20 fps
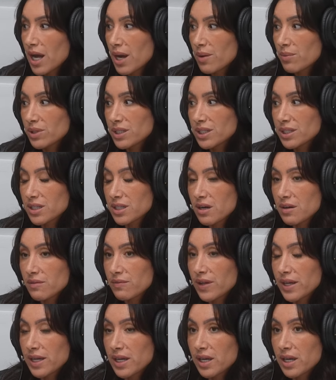I really
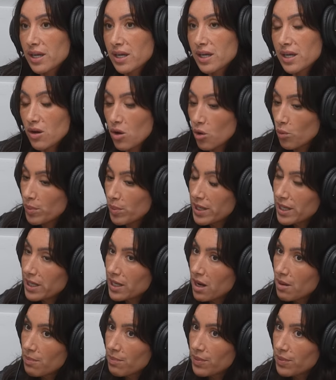love like
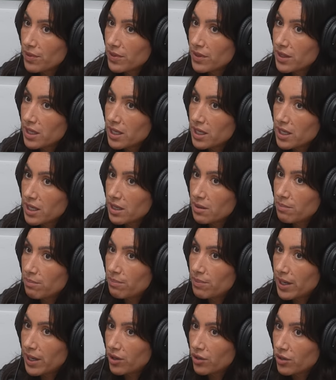opening up the
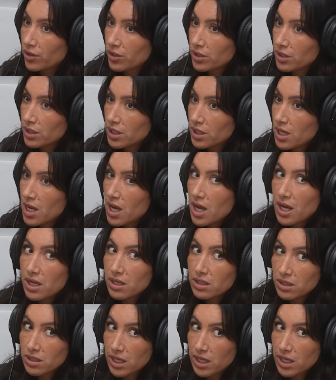barrel, the clip.